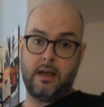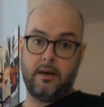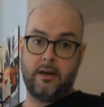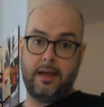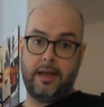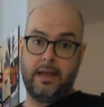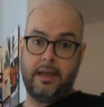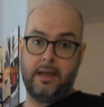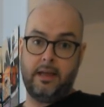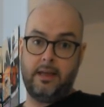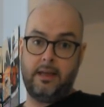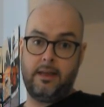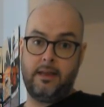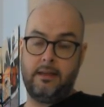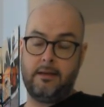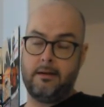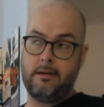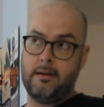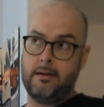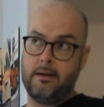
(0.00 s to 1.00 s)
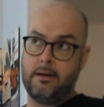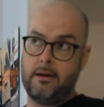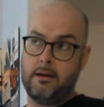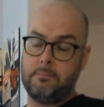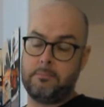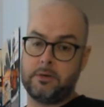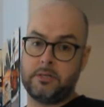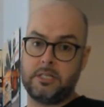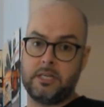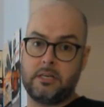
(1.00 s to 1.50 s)
a uh,
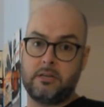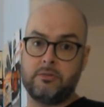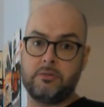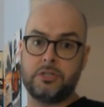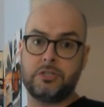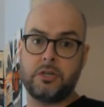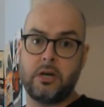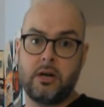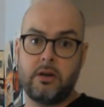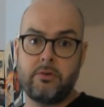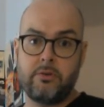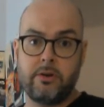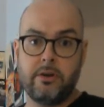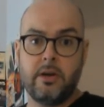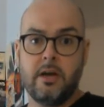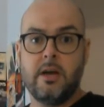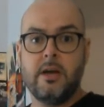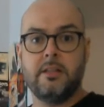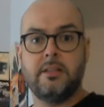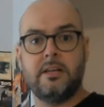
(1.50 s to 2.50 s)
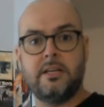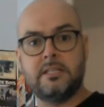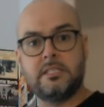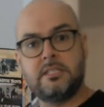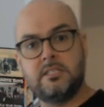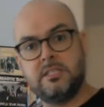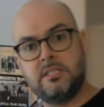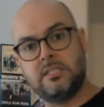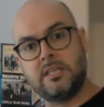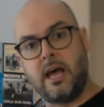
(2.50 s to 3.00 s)
particular genre that
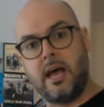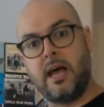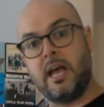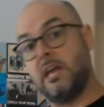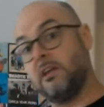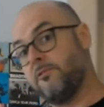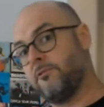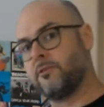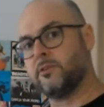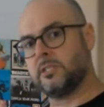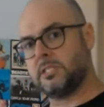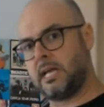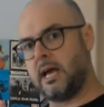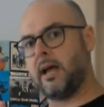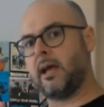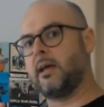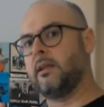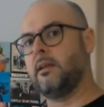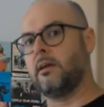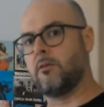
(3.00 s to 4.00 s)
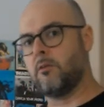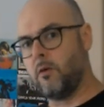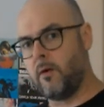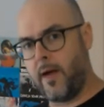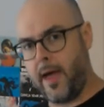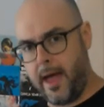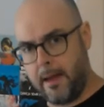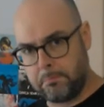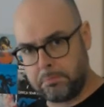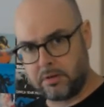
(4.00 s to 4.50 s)
is designed for
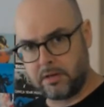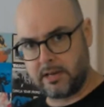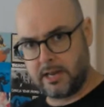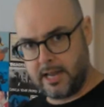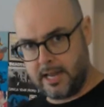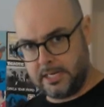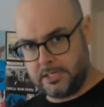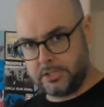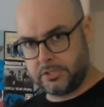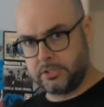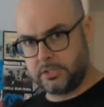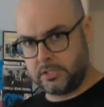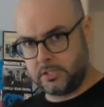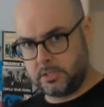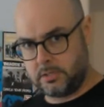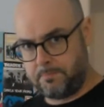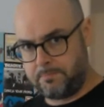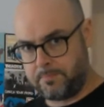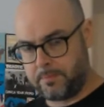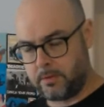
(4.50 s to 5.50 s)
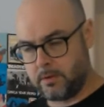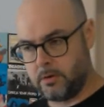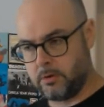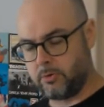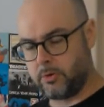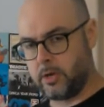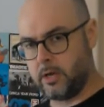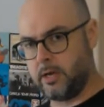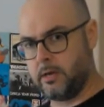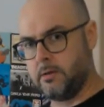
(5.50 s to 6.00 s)
technical applications.
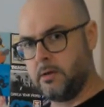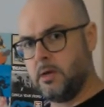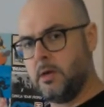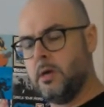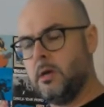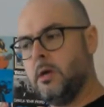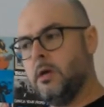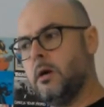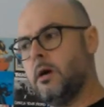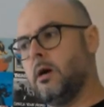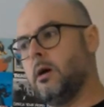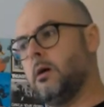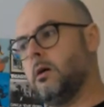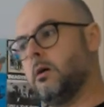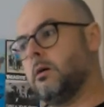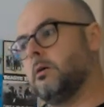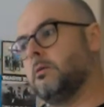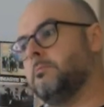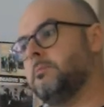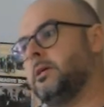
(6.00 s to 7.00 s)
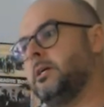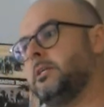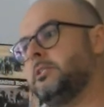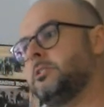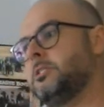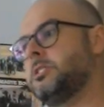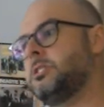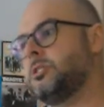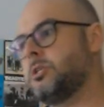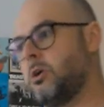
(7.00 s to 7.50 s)
Okay, um, and
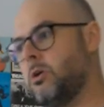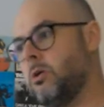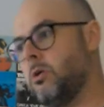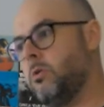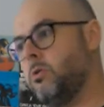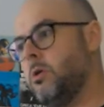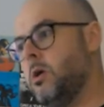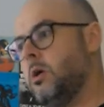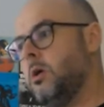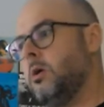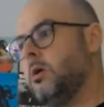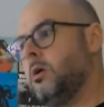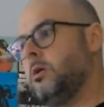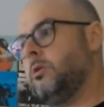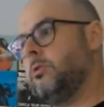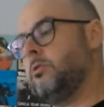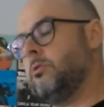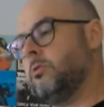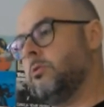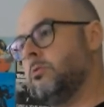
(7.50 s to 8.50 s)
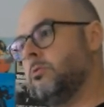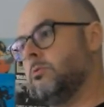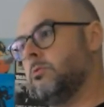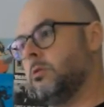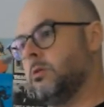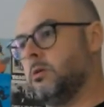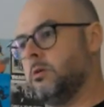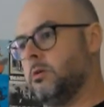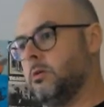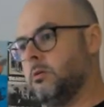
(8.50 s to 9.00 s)
so you know,
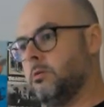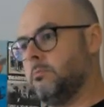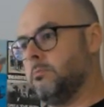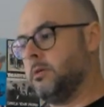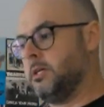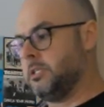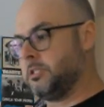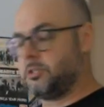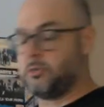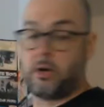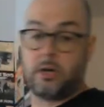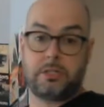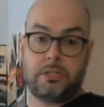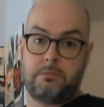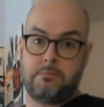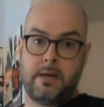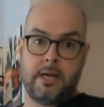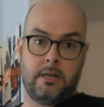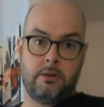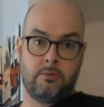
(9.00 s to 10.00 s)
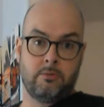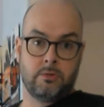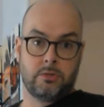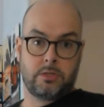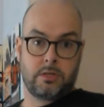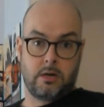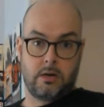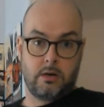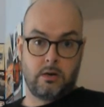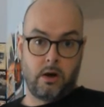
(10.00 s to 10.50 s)
um, instruction
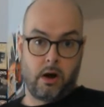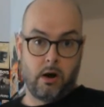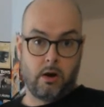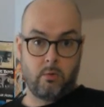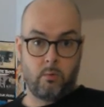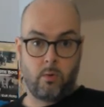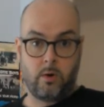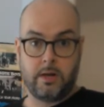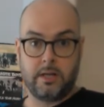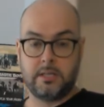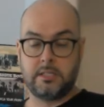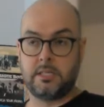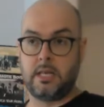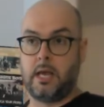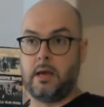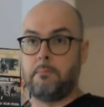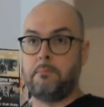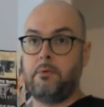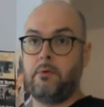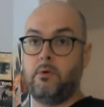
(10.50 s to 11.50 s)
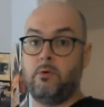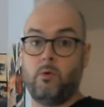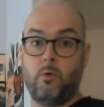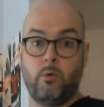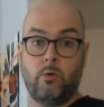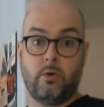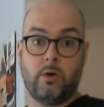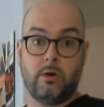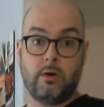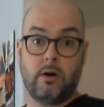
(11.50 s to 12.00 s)
manuals are, are one example,
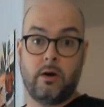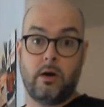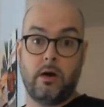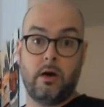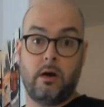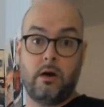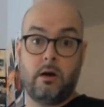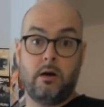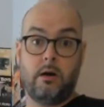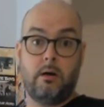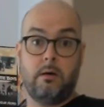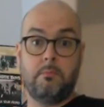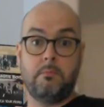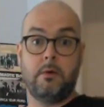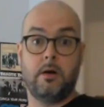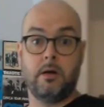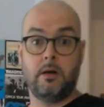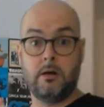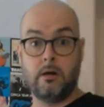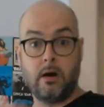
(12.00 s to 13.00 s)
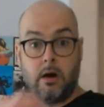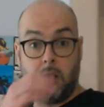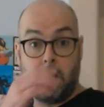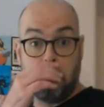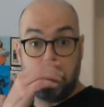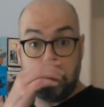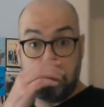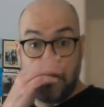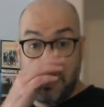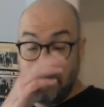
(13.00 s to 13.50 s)
or um, uh,
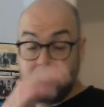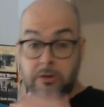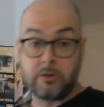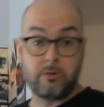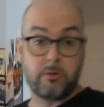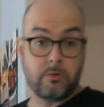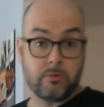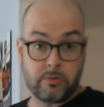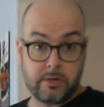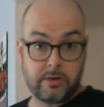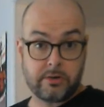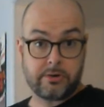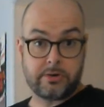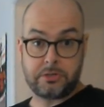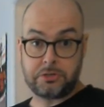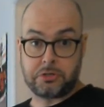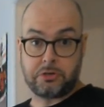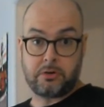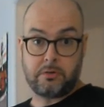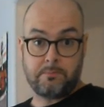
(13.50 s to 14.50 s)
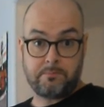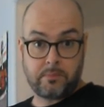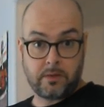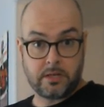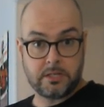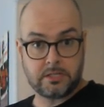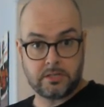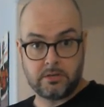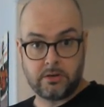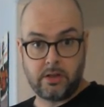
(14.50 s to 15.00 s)
medical literature
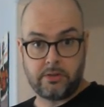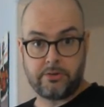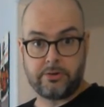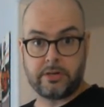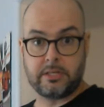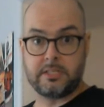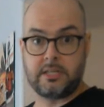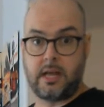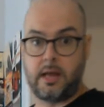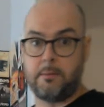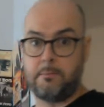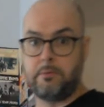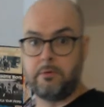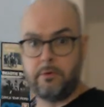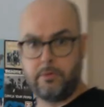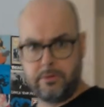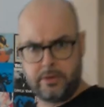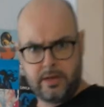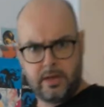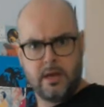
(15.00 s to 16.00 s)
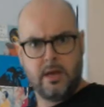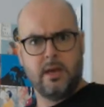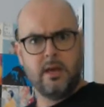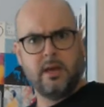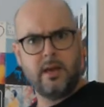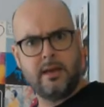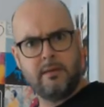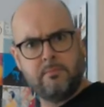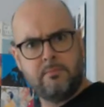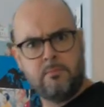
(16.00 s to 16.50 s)
is another example
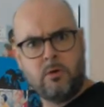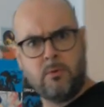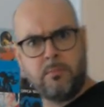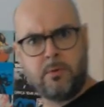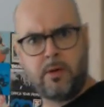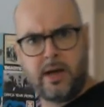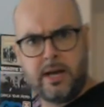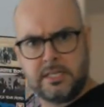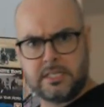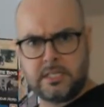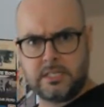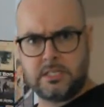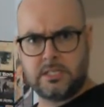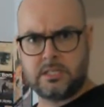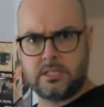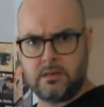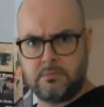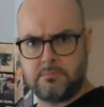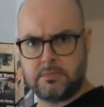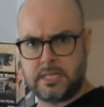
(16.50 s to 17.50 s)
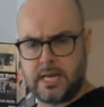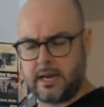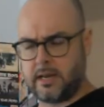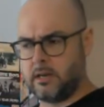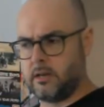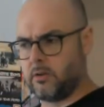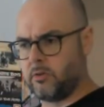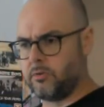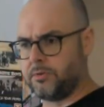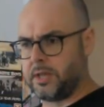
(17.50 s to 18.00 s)
that mobilizes some
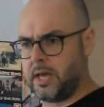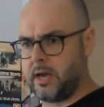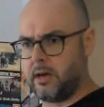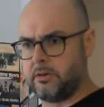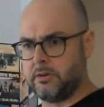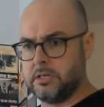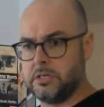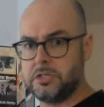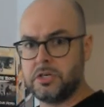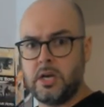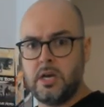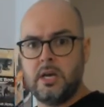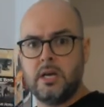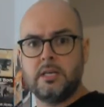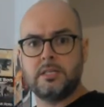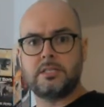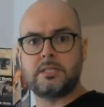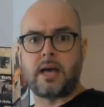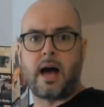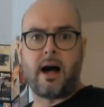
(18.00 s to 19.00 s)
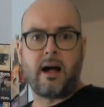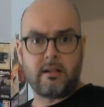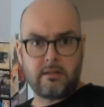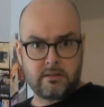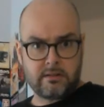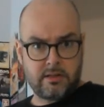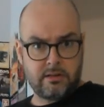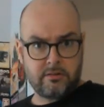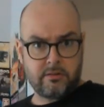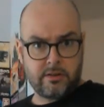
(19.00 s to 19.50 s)
technical knowledge.
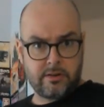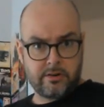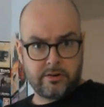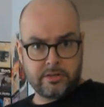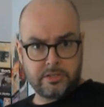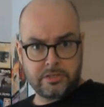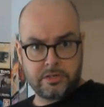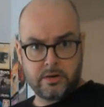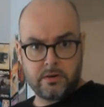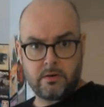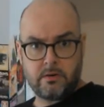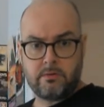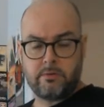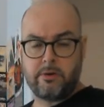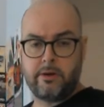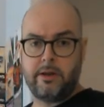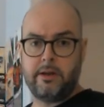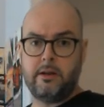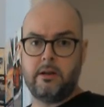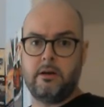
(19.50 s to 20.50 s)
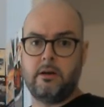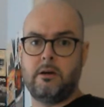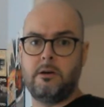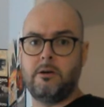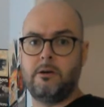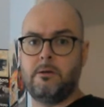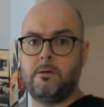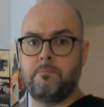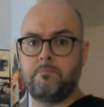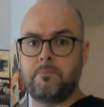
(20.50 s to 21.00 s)
Scholarly literature, right?
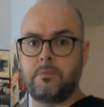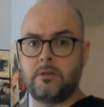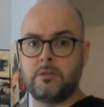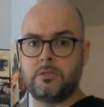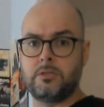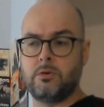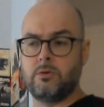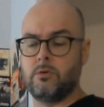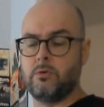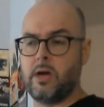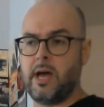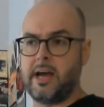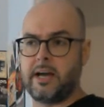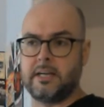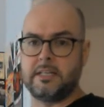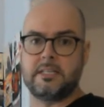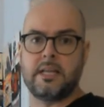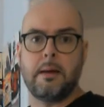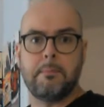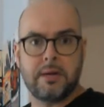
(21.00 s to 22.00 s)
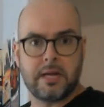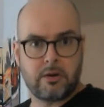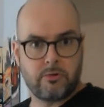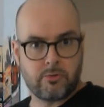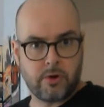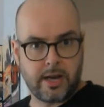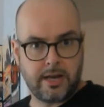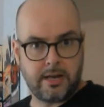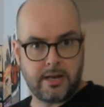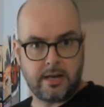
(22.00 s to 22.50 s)
Um, so academic
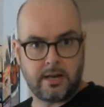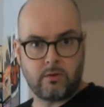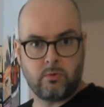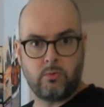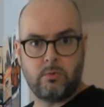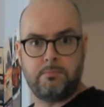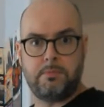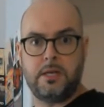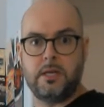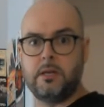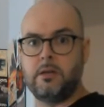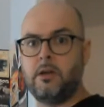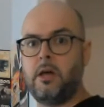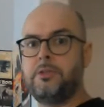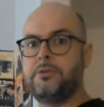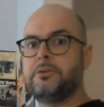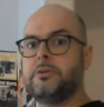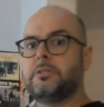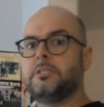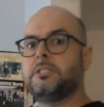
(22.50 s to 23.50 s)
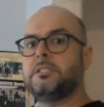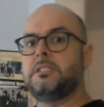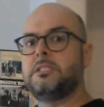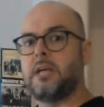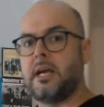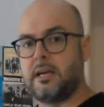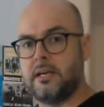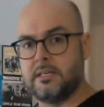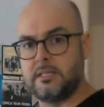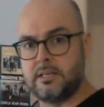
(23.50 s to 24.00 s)
writing would be another
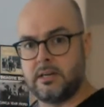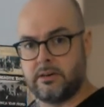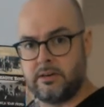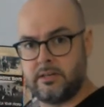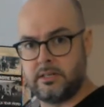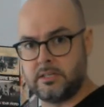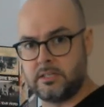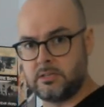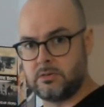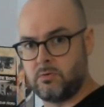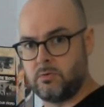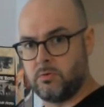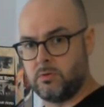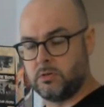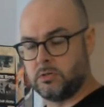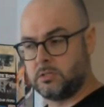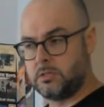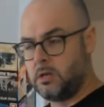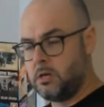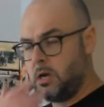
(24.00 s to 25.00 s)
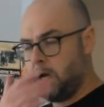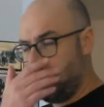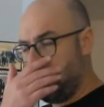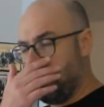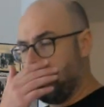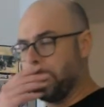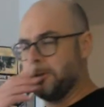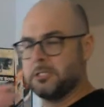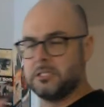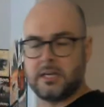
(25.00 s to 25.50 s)
secondary discourse
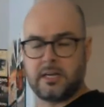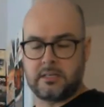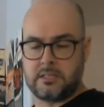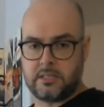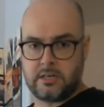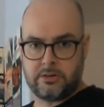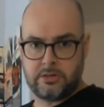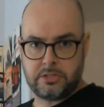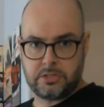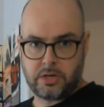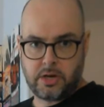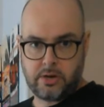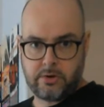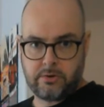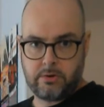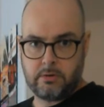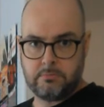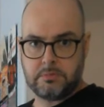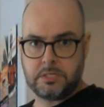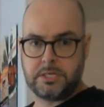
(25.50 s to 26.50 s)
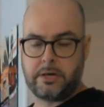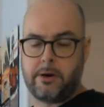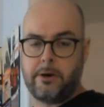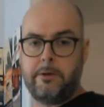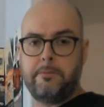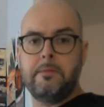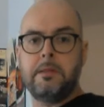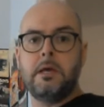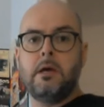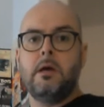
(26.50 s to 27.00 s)
or secondary genre, I'm sorry.
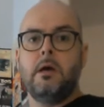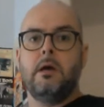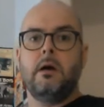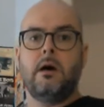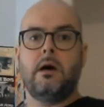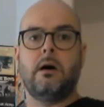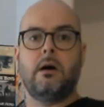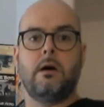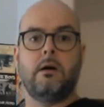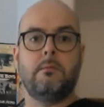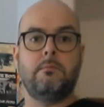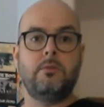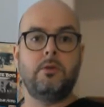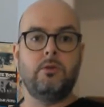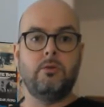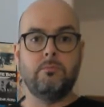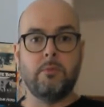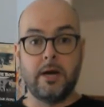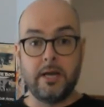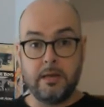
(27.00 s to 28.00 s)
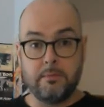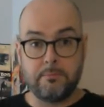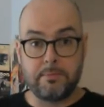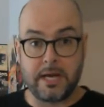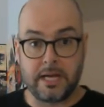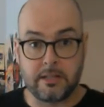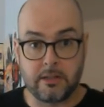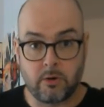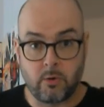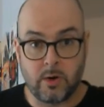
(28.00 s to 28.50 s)
Um, you might
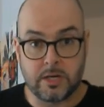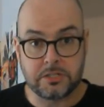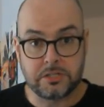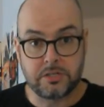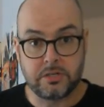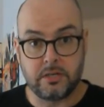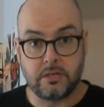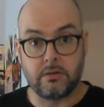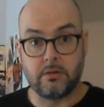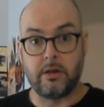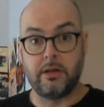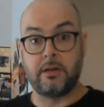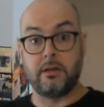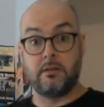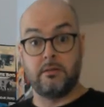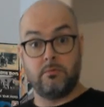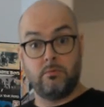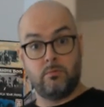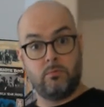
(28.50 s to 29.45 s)
beg the question, like,